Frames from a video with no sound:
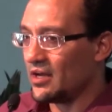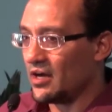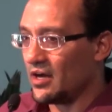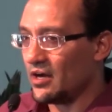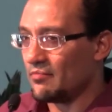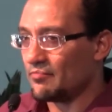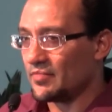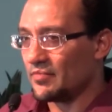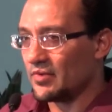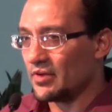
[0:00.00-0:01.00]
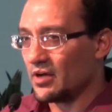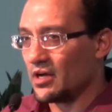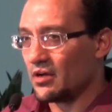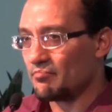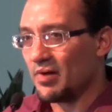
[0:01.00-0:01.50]
um,
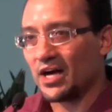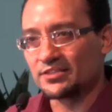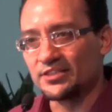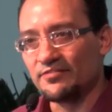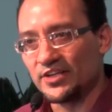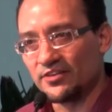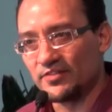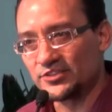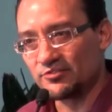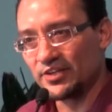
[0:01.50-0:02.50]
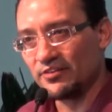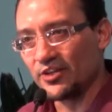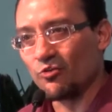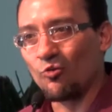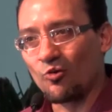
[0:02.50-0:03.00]
uh, positive individual
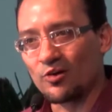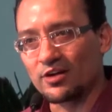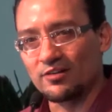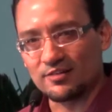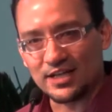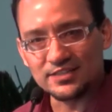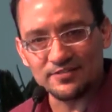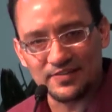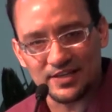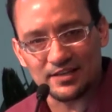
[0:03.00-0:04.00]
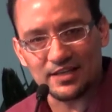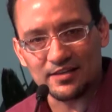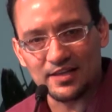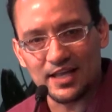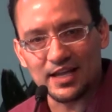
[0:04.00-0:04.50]
healing or a collective healing.
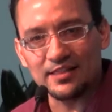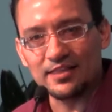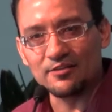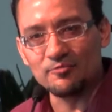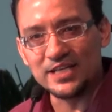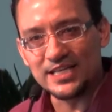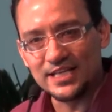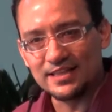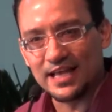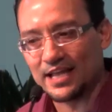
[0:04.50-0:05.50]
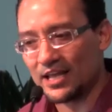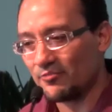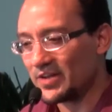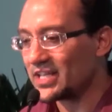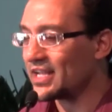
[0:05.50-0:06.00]
And I think we need that, and
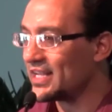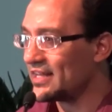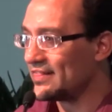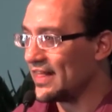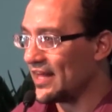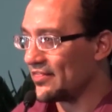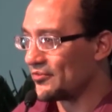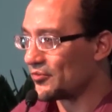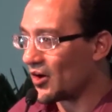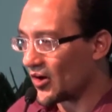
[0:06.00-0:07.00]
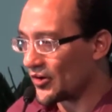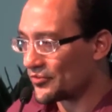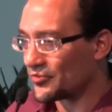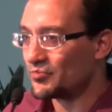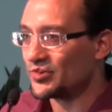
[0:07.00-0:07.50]
we can get that through art,
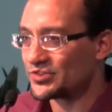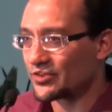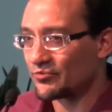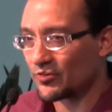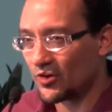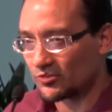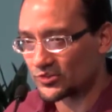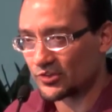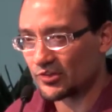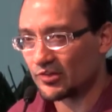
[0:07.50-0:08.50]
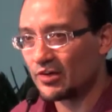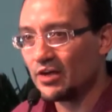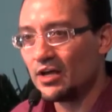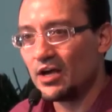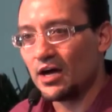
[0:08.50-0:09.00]
through music, through culture,
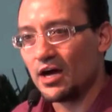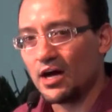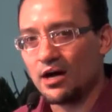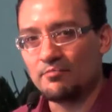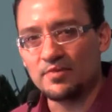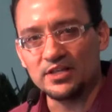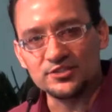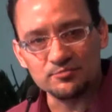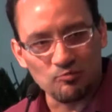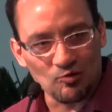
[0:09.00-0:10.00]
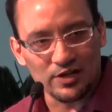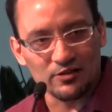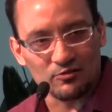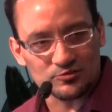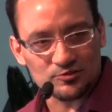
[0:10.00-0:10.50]
um, in supporting
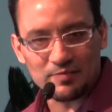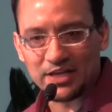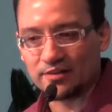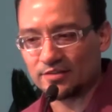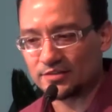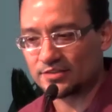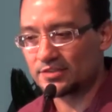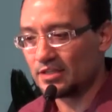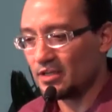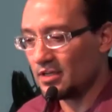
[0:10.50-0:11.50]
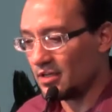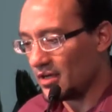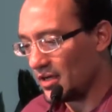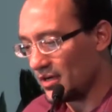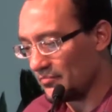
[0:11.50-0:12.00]
culture makers,
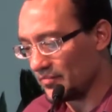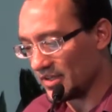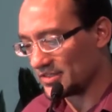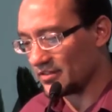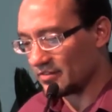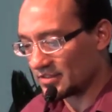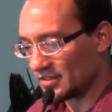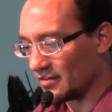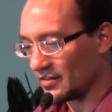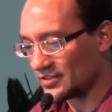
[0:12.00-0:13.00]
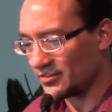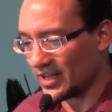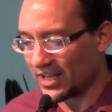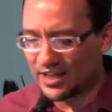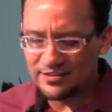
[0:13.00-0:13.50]
um, et cetera, et cetera. And so
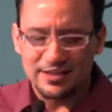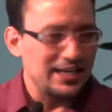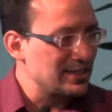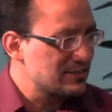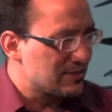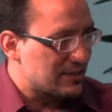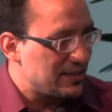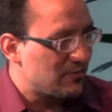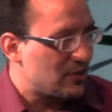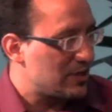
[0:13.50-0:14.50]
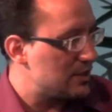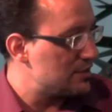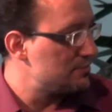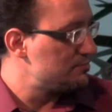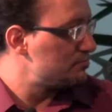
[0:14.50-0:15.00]
I, I, I guess I'll leave on a,